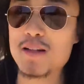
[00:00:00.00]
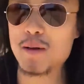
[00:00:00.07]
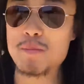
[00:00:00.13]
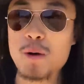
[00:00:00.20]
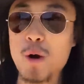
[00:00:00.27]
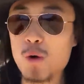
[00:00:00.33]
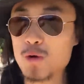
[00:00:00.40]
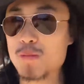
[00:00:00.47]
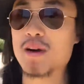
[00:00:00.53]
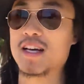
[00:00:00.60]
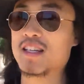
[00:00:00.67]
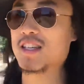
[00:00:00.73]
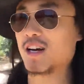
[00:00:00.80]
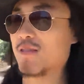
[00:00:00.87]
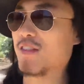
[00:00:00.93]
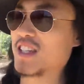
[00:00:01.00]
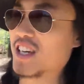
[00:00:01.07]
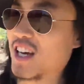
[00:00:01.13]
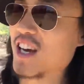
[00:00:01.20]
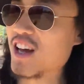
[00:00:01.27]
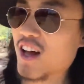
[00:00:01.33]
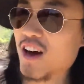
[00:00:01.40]
like poke myself, and it's
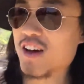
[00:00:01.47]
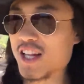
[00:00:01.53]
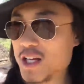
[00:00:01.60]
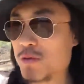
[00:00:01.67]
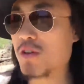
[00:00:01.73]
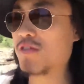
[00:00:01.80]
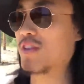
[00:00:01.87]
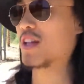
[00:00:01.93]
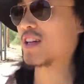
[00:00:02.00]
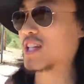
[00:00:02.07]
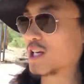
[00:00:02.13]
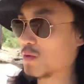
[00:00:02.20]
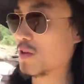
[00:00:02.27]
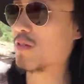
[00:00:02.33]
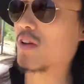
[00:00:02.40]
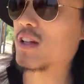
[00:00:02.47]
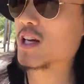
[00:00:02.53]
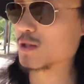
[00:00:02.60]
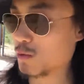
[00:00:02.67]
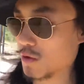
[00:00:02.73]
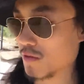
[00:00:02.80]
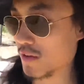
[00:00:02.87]
like, oh, that's what you're feeling, that's what you're feeling,
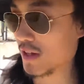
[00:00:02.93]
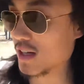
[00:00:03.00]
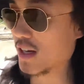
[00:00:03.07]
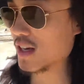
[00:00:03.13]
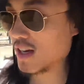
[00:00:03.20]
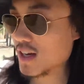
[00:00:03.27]
that's what you're feeling.